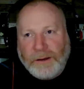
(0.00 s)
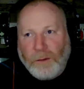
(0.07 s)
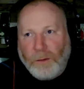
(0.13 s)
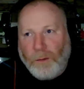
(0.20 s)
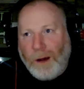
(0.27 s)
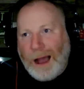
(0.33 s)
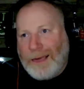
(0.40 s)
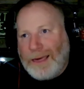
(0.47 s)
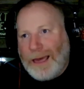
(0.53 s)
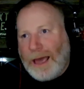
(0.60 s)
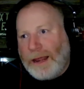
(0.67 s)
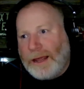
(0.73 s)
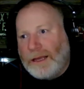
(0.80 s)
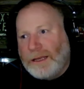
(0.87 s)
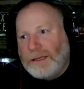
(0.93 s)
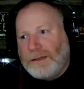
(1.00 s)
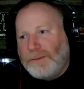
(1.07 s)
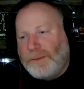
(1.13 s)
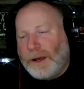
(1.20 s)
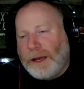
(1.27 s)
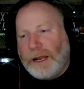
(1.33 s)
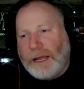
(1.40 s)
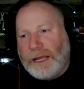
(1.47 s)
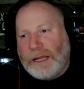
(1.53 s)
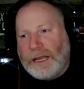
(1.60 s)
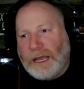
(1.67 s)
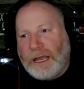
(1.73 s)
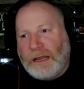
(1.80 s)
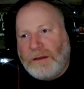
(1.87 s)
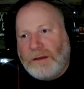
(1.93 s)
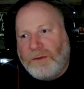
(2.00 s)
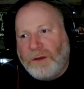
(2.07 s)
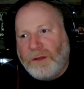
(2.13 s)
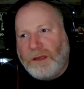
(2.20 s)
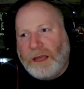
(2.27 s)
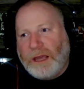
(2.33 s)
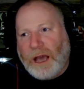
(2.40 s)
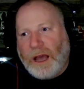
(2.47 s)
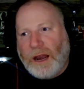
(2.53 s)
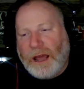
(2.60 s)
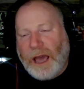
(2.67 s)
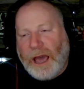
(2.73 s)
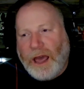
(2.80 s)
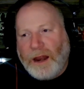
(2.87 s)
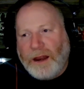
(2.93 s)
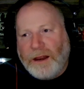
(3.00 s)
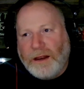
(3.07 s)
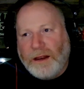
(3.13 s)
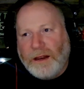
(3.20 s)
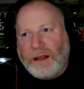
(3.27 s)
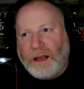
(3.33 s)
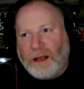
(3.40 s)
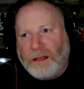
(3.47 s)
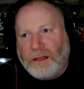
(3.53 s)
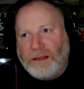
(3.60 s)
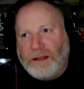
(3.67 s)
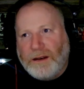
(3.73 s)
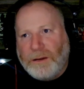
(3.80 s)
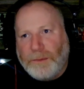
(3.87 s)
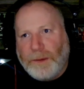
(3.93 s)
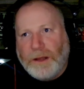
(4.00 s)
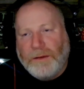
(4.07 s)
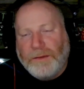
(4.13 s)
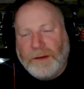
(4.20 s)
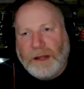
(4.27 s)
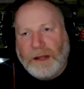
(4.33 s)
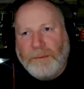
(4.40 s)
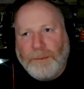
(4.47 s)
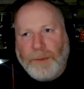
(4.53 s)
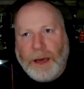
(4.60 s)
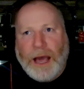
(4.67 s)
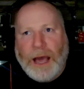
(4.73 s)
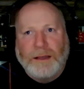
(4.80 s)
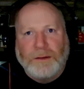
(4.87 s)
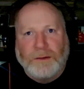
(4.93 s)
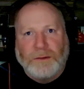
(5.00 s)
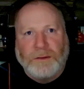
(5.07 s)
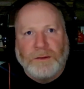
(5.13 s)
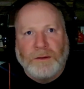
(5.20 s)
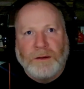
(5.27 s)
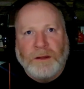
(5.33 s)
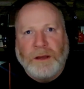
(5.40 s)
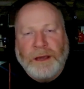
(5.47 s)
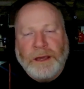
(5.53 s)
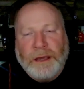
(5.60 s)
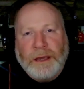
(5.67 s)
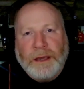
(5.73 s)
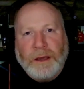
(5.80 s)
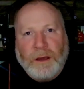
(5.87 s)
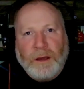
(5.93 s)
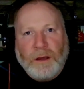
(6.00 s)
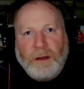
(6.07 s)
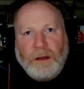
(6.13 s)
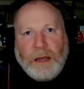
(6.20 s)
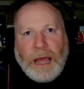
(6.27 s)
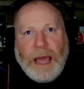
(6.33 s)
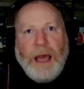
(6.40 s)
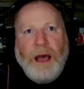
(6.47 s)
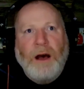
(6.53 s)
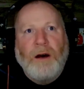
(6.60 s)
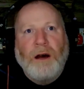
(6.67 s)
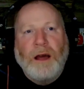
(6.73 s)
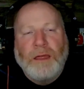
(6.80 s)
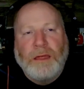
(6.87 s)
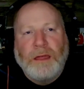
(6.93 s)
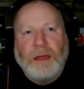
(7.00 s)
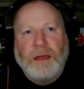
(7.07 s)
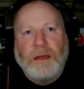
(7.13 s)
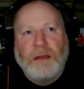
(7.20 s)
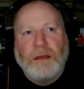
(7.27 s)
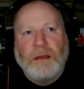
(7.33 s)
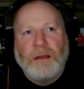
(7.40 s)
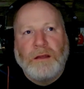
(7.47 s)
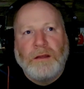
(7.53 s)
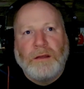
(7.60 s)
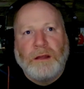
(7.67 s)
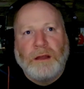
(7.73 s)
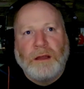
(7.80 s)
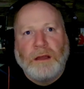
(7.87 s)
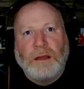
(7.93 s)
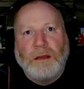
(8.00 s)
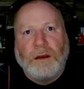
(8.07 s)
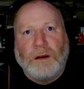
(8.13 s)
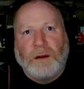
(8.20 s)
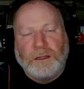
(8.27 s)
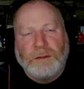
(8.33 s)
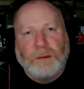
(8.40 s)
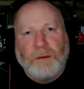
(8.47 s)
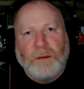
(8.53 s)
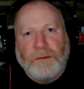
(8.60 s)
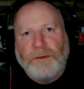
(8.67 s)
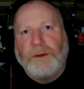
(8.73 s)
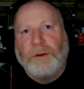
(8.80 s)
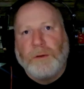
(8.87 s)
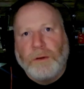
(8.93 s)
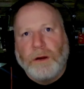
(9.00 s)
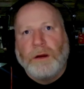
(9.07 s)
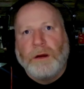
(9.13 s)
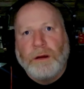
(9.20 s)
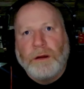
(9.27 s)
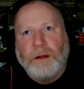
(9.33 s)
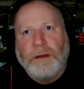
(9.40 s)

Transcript: why that is, but it, it really kind of had a little bit of an impact on how I think the ultimate viewer